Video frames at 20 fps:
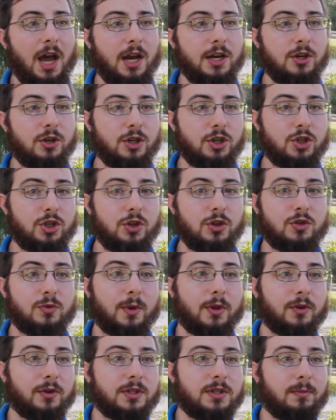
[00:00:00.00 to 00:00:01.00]
and you can choose
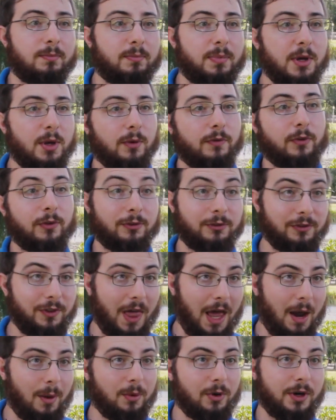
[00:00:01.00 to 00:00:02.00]
whether it's a beautiful
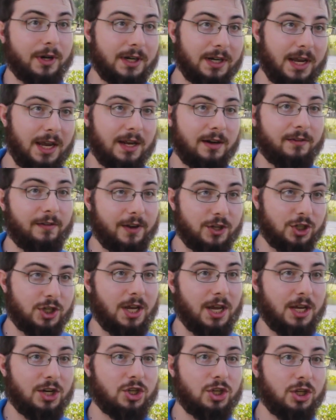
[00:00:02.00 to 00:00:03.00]
flower and a native
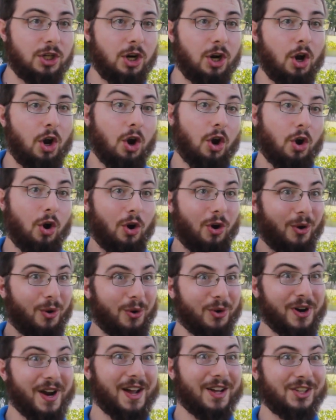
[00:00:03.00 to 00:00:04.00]
vegetation
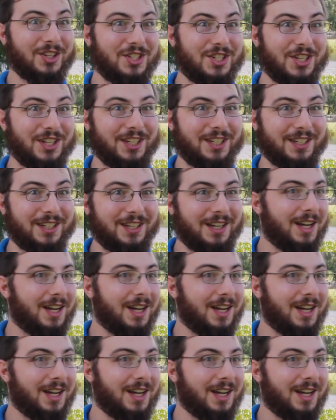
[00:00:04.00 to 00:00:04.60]
or algae.